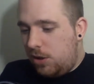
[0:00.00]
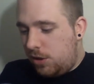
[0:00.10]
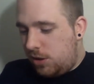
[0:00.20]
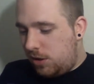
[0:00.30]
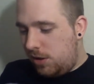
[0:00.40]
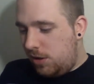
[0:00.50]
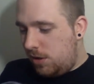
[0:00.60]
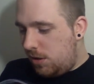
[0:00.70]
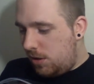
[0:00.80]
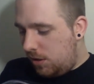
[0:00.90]

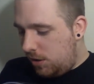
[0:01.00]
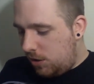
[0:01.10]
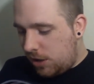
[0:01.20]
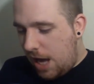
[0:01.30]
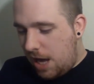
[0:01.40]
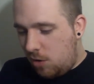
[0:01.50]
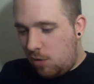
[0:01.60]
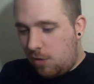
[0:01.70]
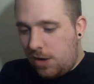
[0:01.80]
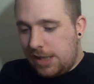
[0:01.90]
just can't go
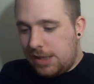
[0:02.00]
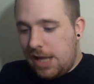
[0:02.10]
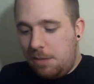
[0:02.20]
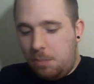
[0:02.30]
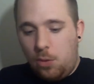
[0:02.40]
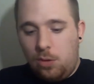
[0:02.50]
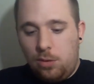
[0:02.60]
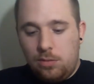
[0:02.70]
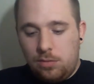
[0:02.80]
wrong. It's Deadpool.